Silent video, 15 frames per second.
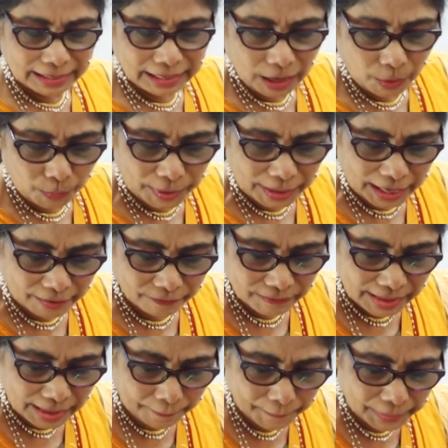Now we
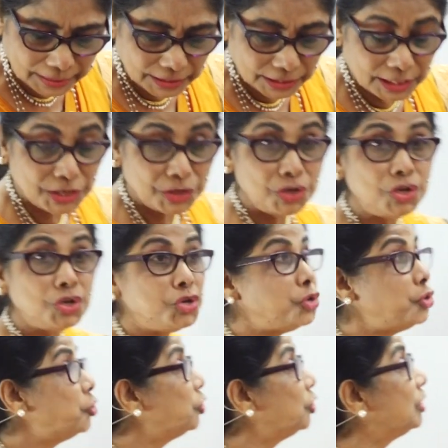have numbers in
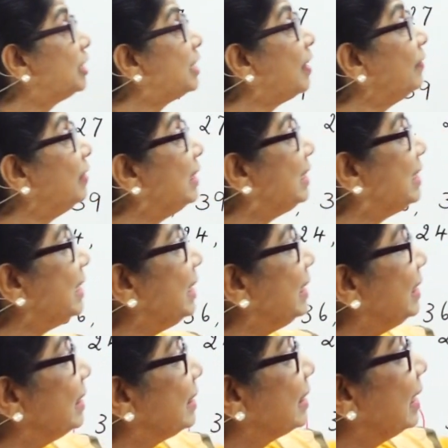
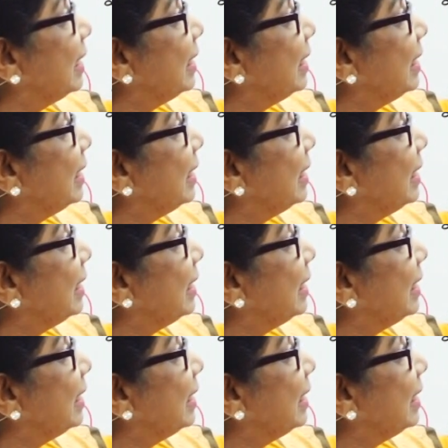70s.